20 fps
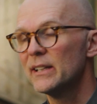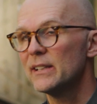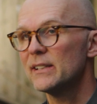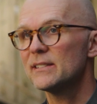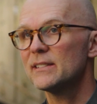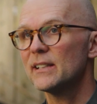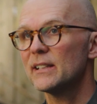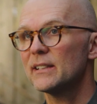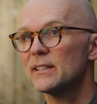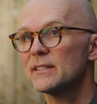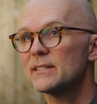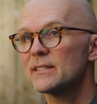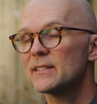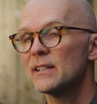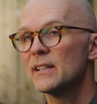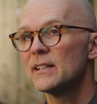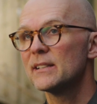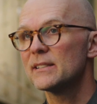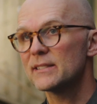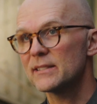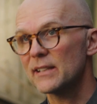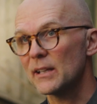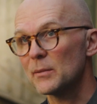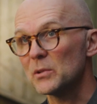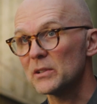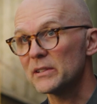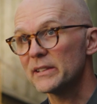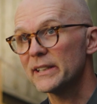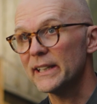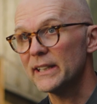is that it's
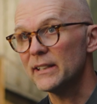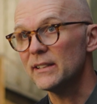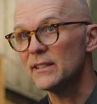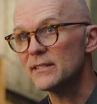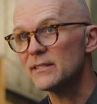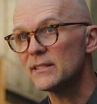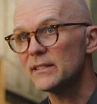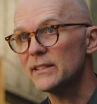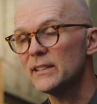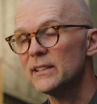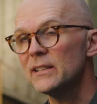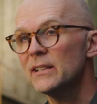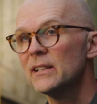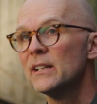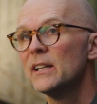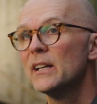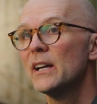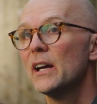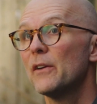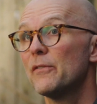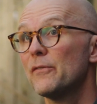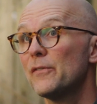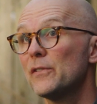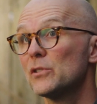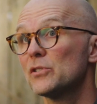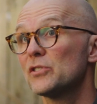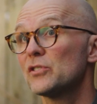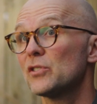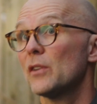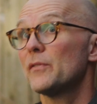simultaneously a
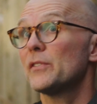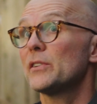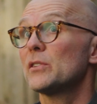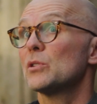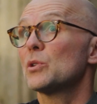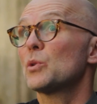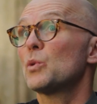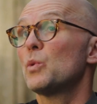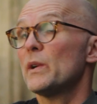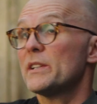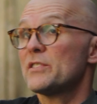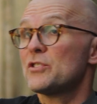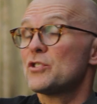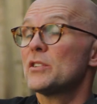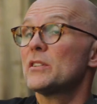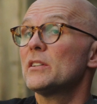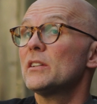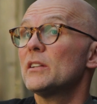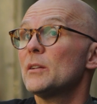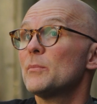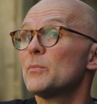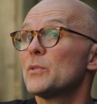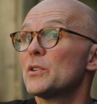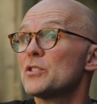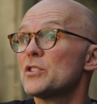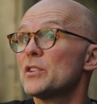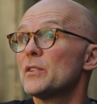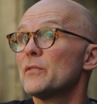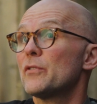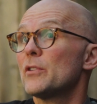philosophical question
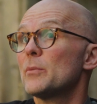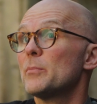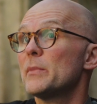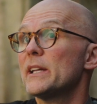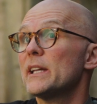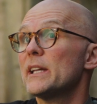emerging from